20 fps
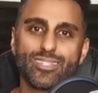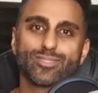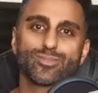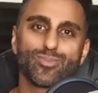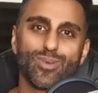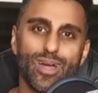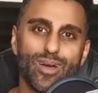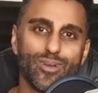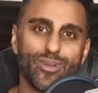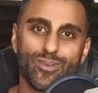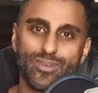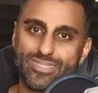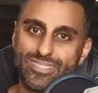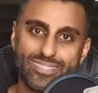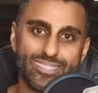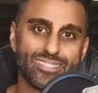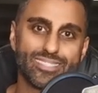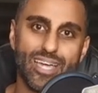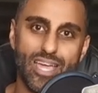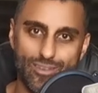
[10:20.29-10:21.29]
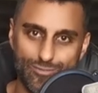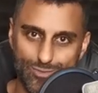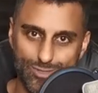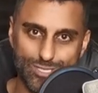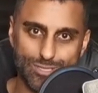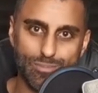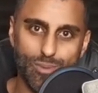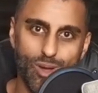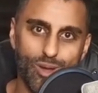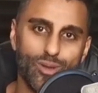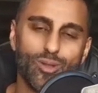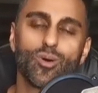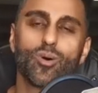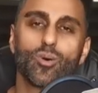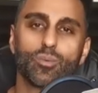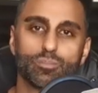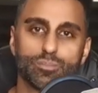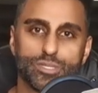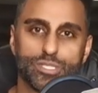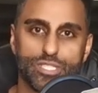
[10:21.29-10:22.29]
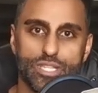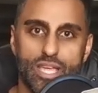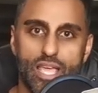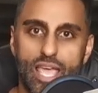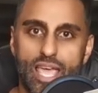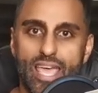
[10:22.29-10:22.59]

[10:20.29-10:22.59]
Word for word: this router is designed for smart homes.